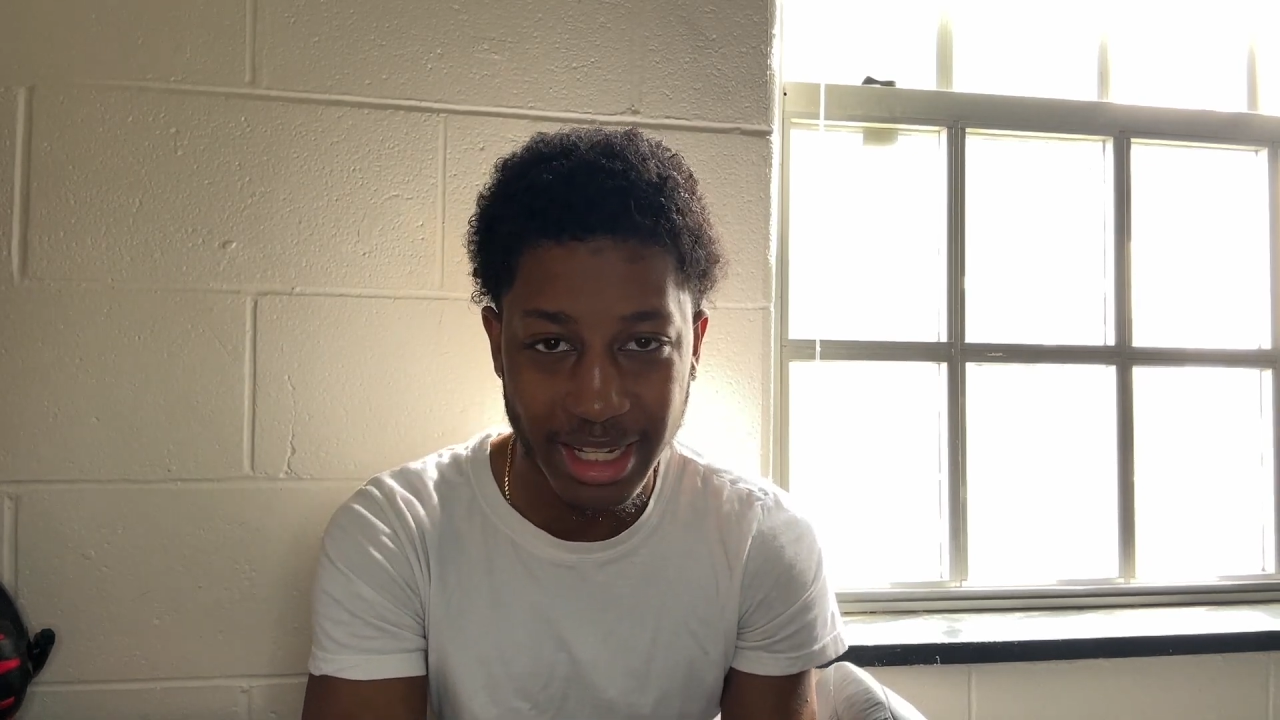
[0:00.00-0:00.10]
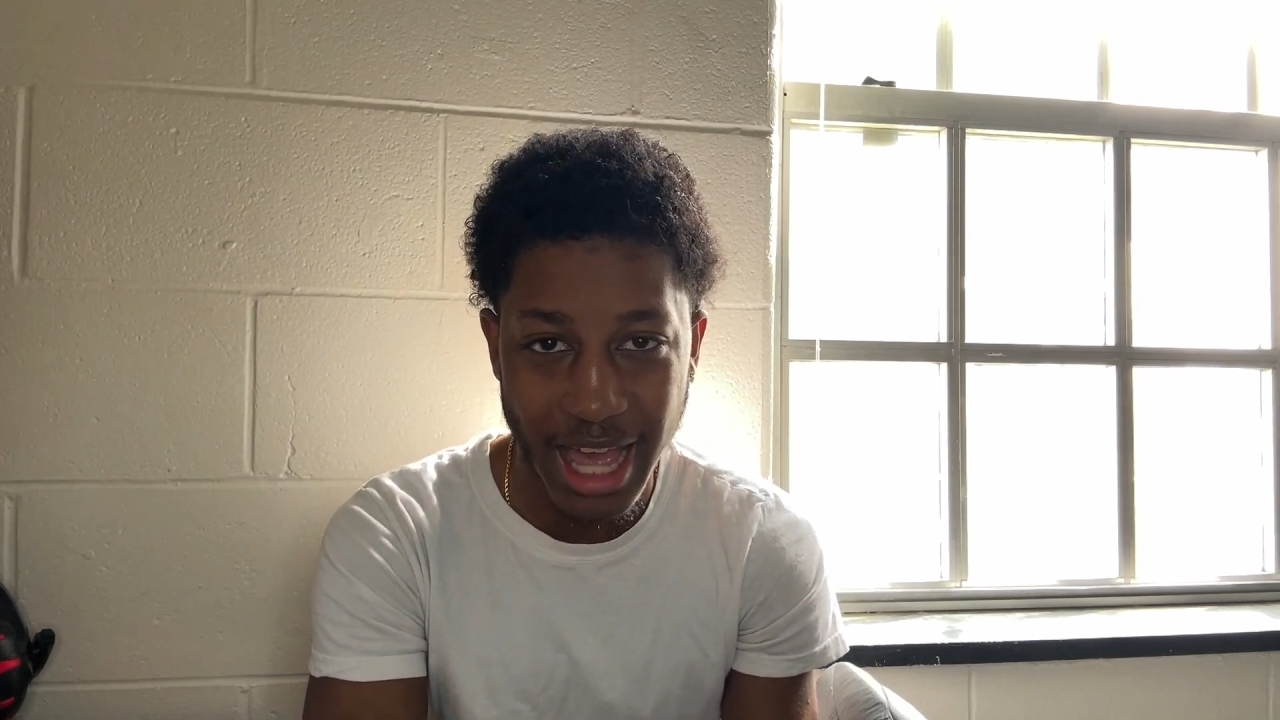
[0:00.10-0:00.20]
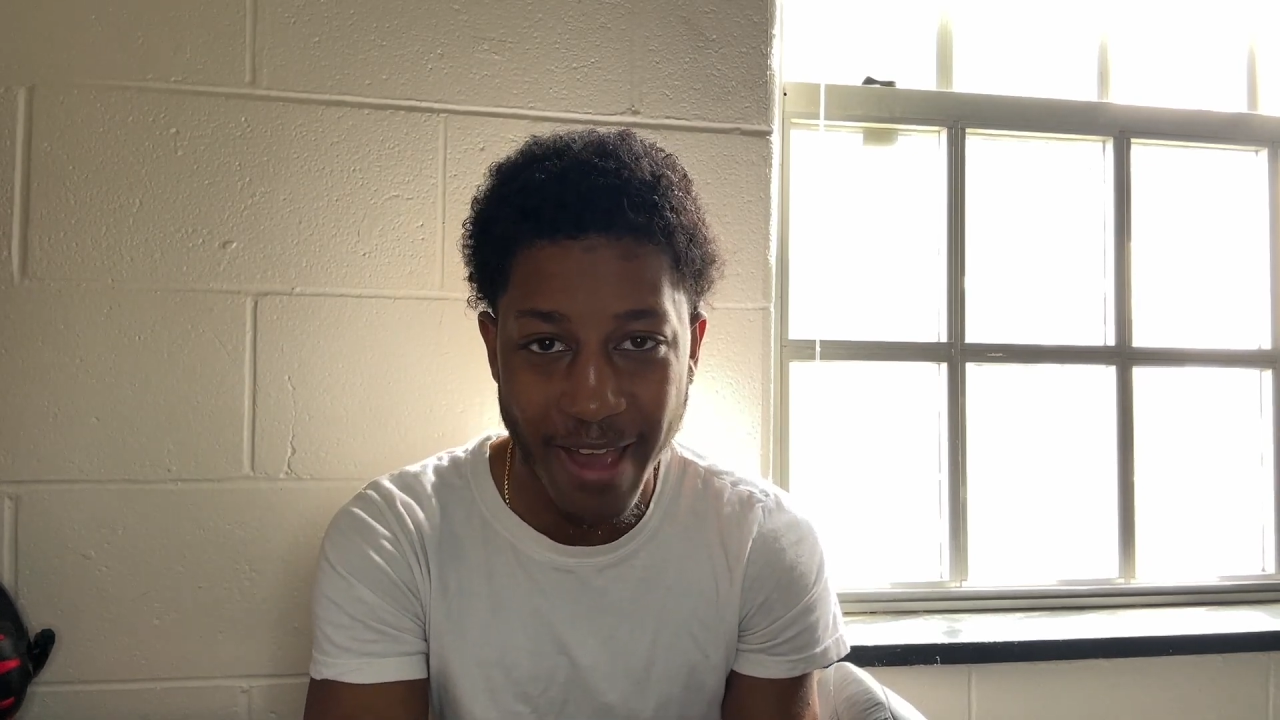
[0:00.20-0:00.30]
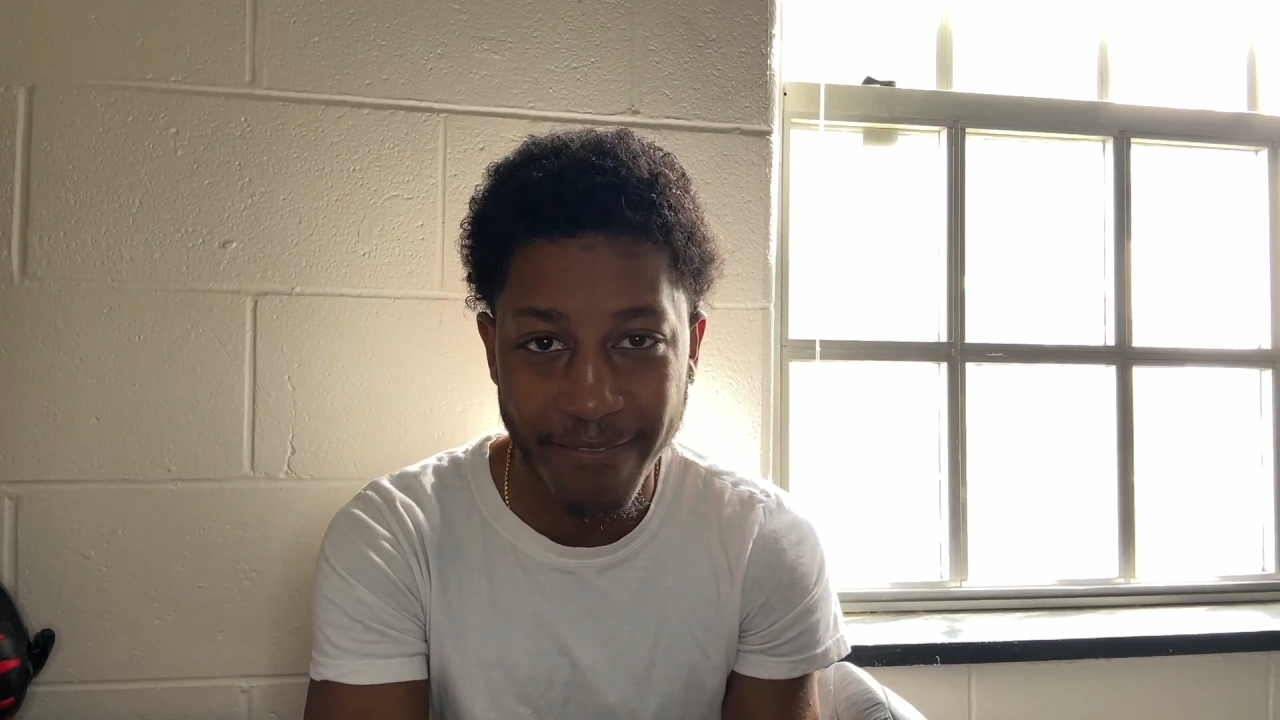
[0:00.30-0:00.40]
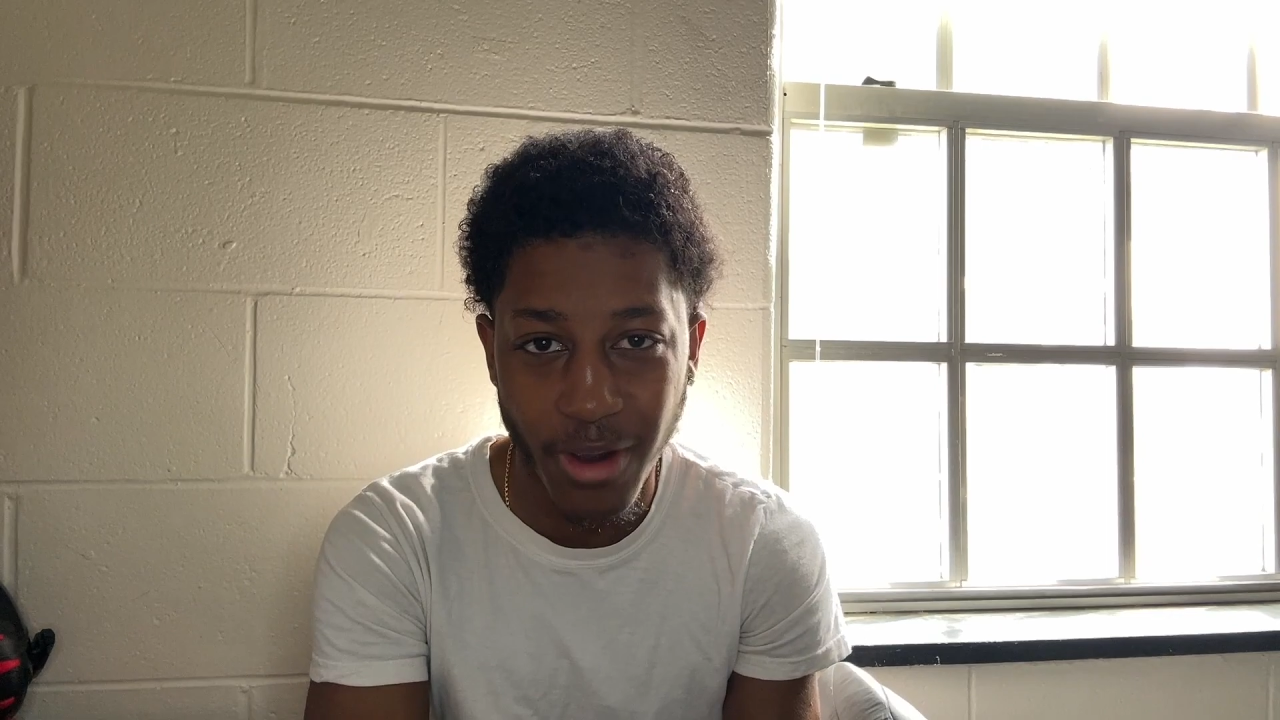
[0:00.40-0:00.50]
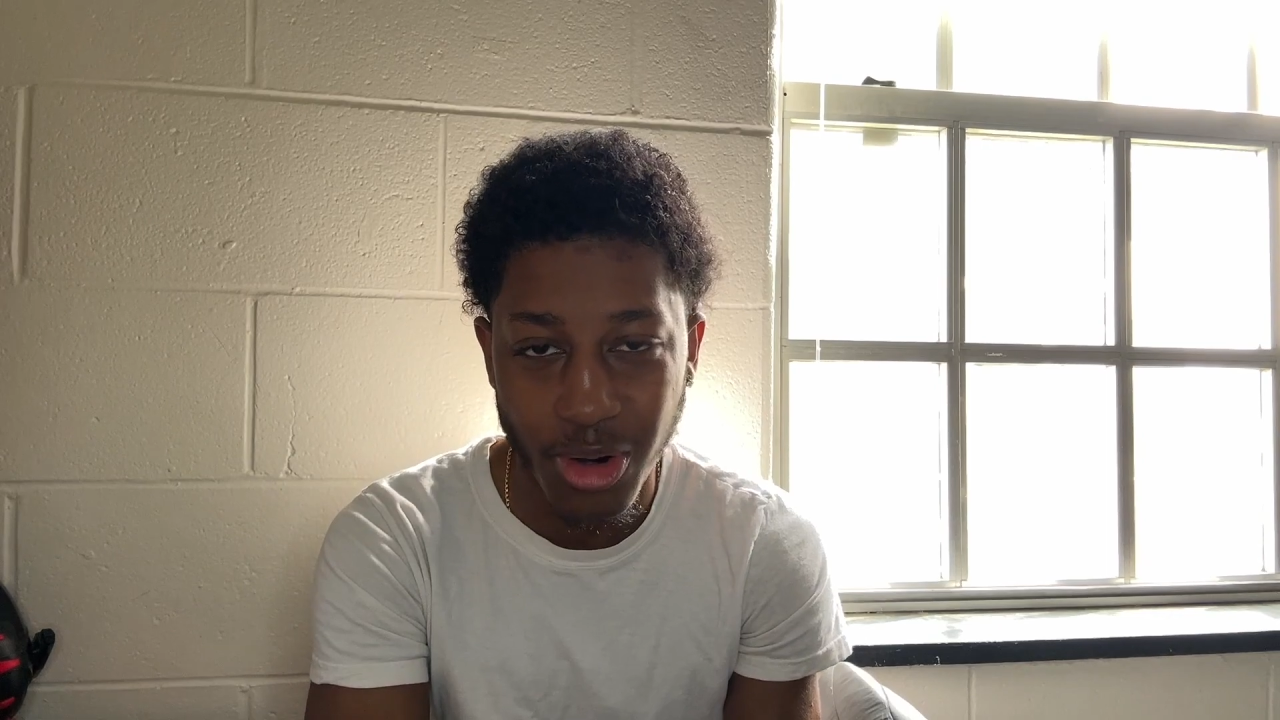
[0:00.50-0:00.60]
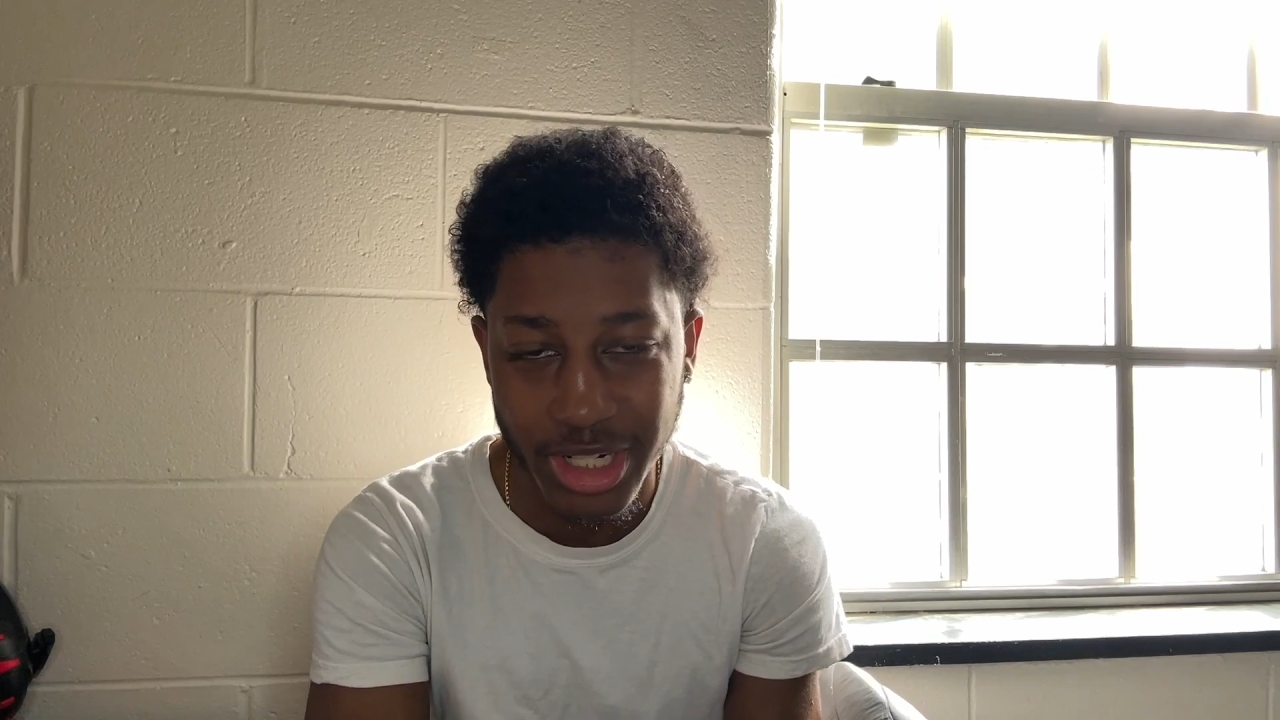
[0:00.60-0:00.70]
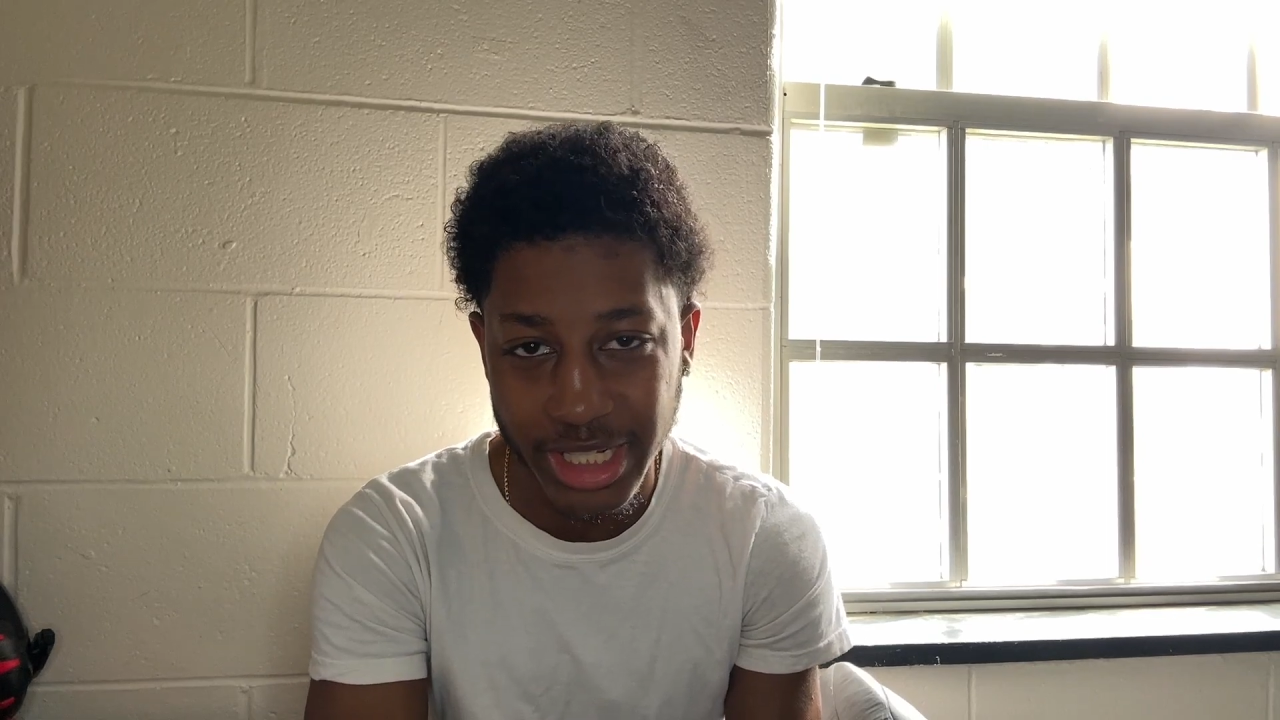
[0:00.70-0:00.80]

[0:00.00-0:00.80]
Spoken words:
have voters